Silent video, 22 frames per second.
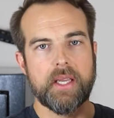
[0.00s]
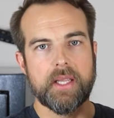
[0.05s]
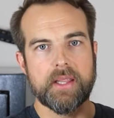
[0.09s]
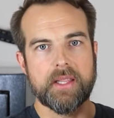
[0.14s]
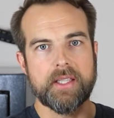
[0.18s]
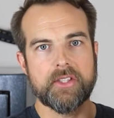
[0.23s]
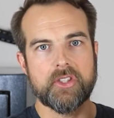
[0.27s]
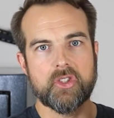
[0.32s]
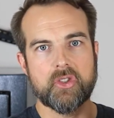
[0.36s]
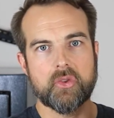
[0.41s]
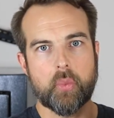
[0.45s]

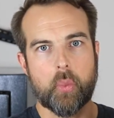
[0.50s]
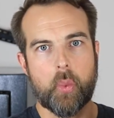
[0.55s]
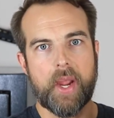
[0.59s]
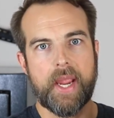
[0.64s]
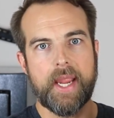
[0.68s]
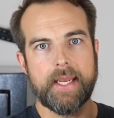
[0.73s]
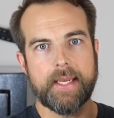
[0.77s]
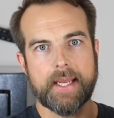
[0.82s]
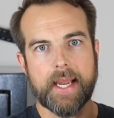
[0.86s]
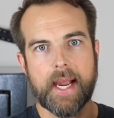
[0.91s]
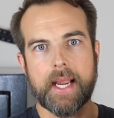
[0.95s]
This
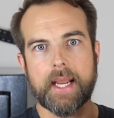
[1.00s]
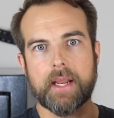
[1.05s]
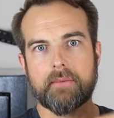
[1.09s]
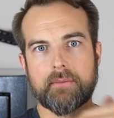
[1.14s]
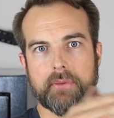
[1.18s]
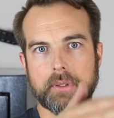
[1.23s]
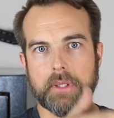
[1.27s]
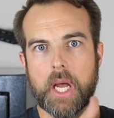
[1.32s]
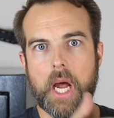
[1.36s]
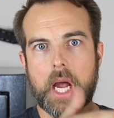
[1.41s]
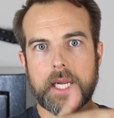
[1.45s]
suede kind
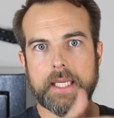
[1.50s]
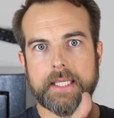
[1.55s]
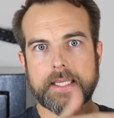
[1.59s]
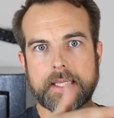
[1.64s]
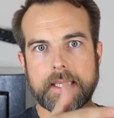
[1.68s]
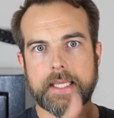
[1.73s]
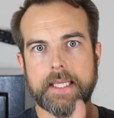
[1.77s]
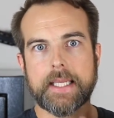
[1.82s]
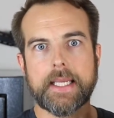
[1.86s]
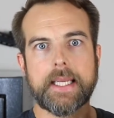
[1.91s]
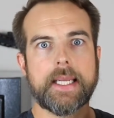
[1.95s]
of locks
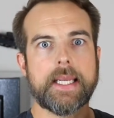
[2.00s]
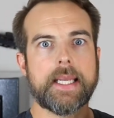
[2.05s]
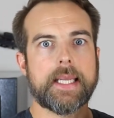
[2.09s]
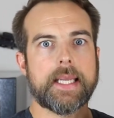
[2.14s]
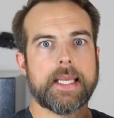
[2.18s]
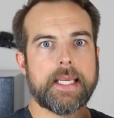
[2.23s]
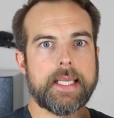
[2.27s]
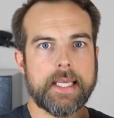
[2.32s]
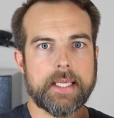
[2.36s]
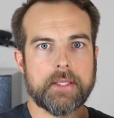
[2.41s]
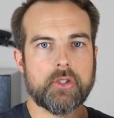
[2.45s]
it in
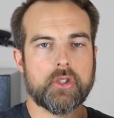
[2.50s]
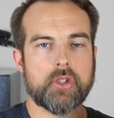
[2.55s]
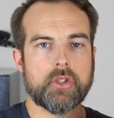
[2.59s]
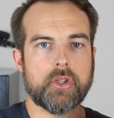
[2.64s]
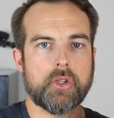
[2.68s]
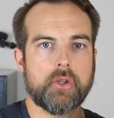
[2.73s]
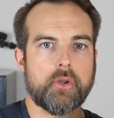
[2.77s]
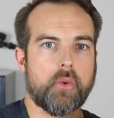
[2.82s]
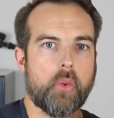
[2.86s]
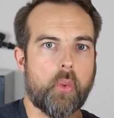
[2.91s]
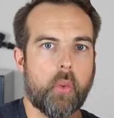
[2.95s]
against
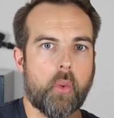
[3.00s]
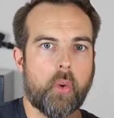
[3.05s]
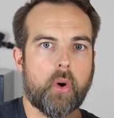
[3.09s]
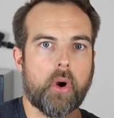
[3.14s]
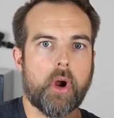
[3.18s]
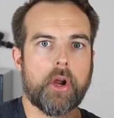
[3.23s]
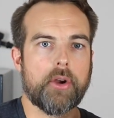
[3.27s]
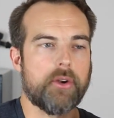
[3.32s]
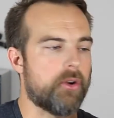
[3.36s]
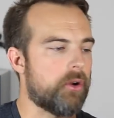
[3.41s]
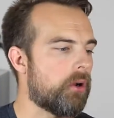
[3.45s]
your
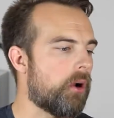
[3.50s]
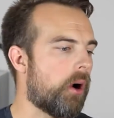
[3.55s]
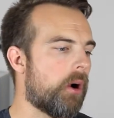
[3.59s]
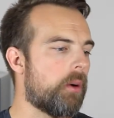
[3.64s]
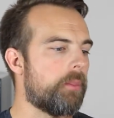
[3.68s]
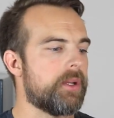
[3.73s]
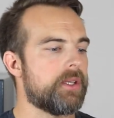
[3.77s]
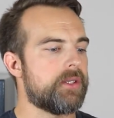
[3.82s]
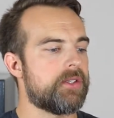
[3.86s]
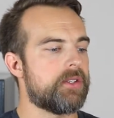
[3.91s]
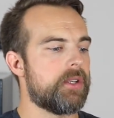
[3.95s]

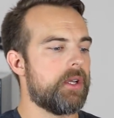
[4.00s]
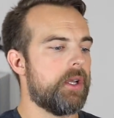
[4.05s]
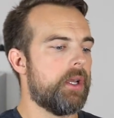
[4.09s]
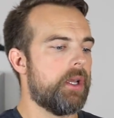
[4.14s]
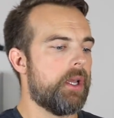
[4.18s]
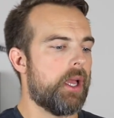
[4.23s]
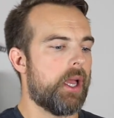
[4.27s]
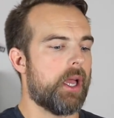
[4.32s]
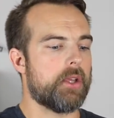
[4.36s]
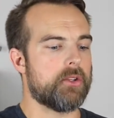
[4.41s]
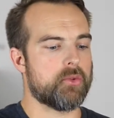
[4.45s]
undergarments
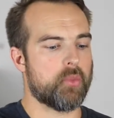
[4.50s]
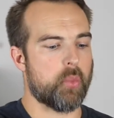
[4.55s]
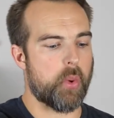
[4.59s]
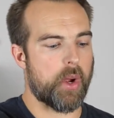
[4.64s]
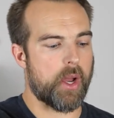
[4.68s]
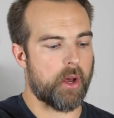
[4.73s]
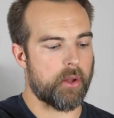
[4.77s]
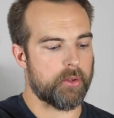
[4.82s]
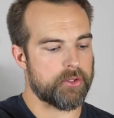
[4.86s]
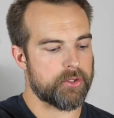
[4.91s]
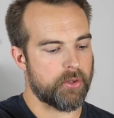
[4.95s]
as
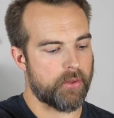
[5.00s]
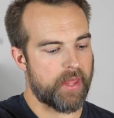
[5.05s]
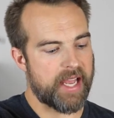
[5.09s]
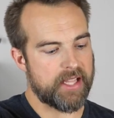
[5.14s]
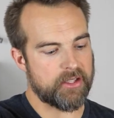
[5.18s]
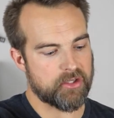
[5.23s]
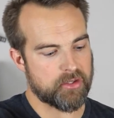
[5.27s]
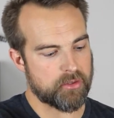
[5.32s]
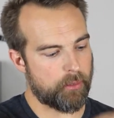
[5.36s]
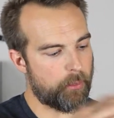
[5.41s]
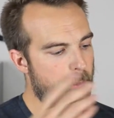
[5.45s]
well. So
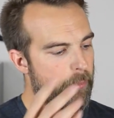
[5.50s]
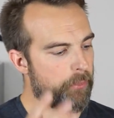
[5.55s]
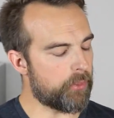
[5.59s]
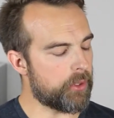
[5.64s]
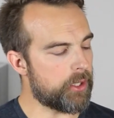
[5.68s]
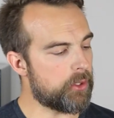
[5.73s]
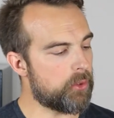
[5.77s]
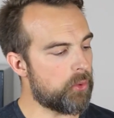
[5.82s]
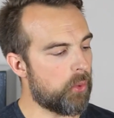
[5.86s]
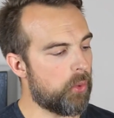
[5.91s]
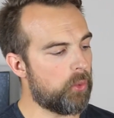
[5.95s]
that's
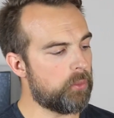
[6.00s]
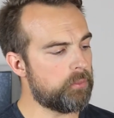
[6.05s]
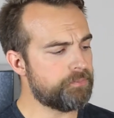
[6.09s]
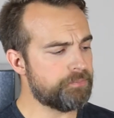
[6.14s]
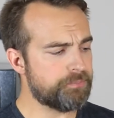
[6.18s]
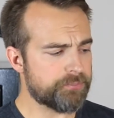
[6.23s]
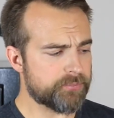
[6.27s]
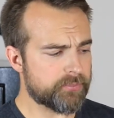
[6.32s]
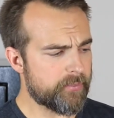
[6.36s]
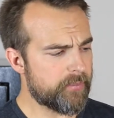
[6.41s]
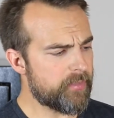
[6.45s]
pretty cool.
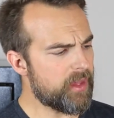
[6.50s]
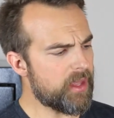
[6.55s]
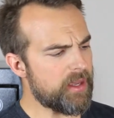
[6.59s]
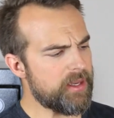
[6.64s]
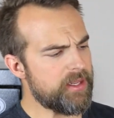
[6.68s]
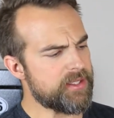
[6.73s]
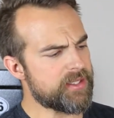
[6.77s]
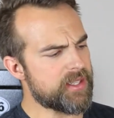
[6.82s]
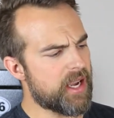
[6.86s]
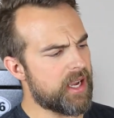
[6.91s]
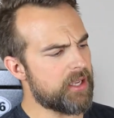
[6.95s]

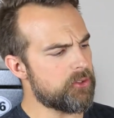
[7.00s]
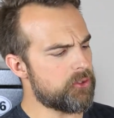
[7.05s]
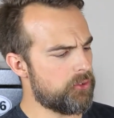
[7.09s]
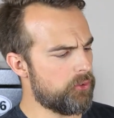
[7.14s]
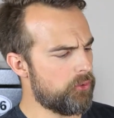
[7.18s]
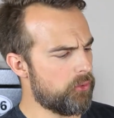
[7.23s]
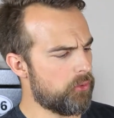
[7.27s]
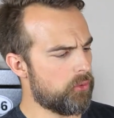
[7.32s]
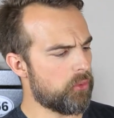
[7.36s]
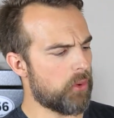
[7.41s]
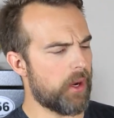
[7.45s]
It's got
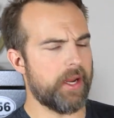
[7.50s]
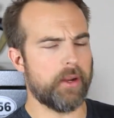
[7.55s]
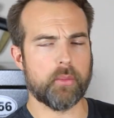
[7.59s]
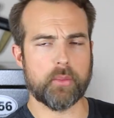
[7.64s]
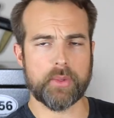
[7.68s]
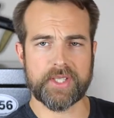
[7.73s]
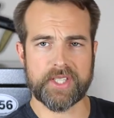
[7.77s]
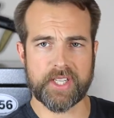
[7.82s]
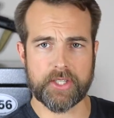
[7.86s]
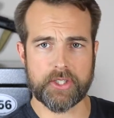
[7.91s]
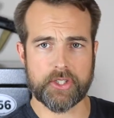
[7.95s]
two great
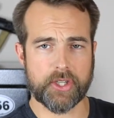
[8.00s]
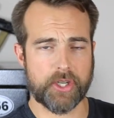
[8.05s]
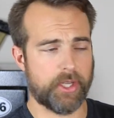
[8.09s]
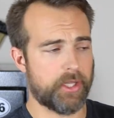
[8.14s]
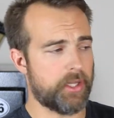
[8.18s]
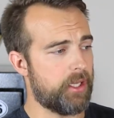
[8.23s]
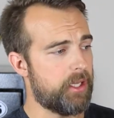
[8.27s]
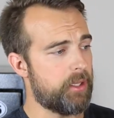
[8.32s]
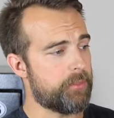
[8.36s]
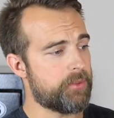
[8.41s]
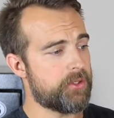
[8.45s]
retention
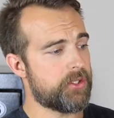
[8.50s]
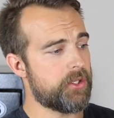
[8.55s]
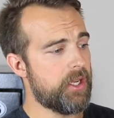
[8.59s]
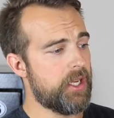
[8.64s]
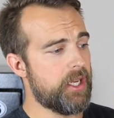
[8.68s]
clips